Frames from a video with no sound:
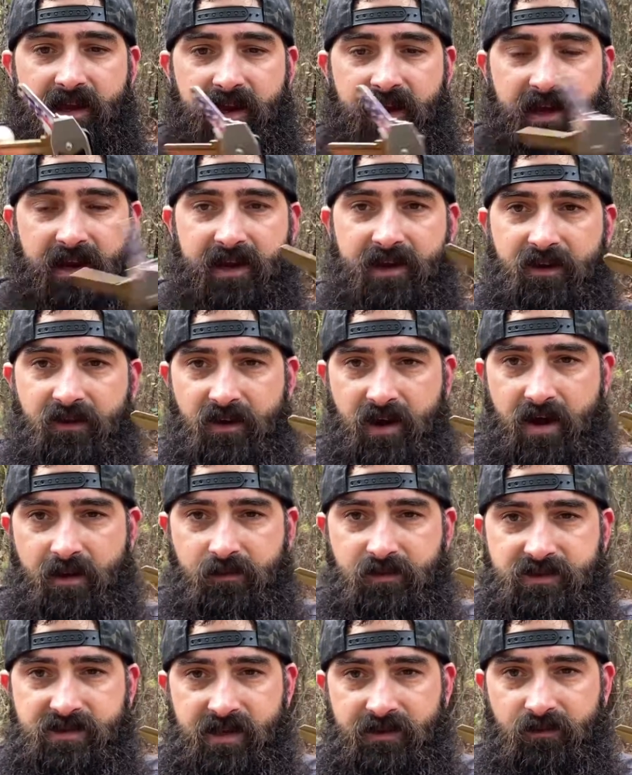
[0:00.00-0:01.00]
and I can grab
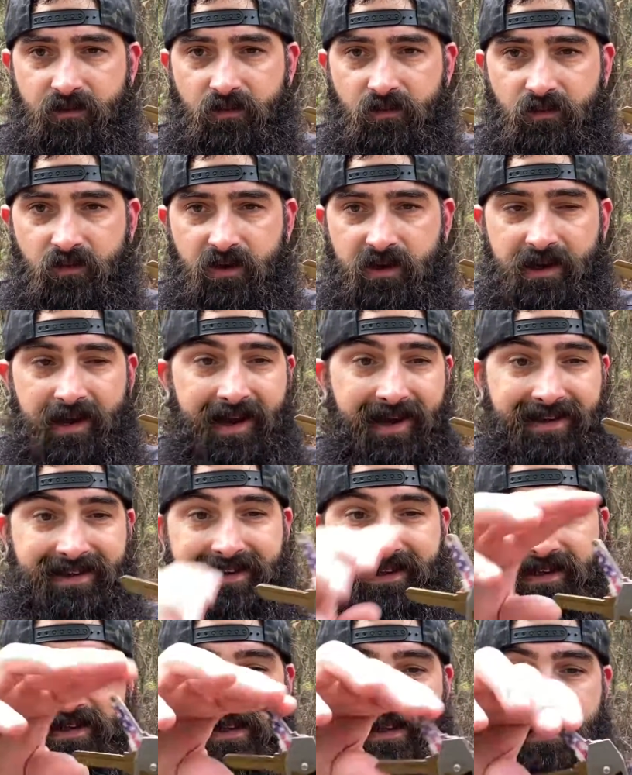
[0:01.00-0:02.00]
whichever one I
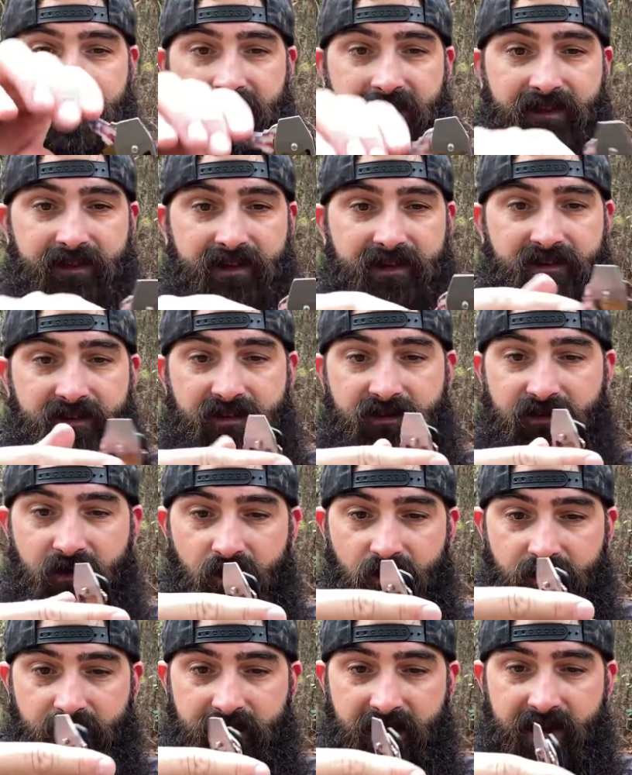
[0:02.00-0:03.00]
need and then just
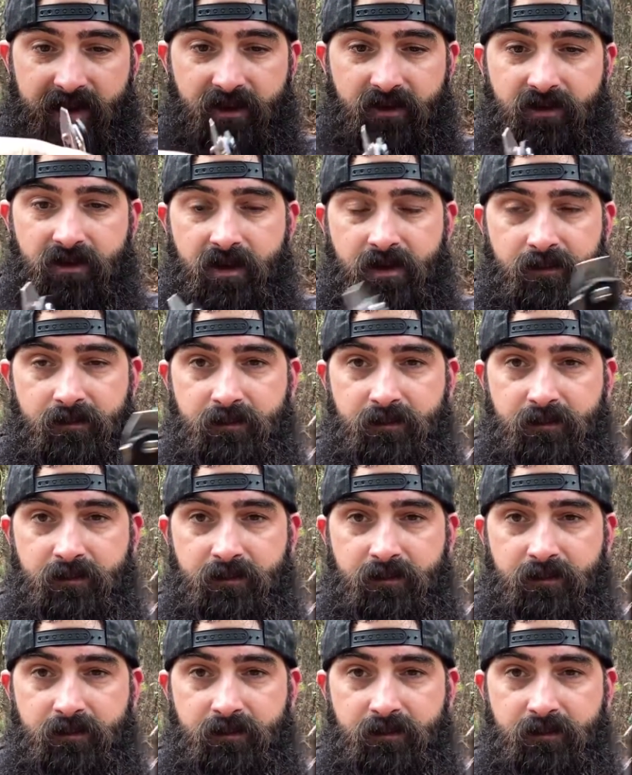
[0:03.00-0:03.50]
fold them down.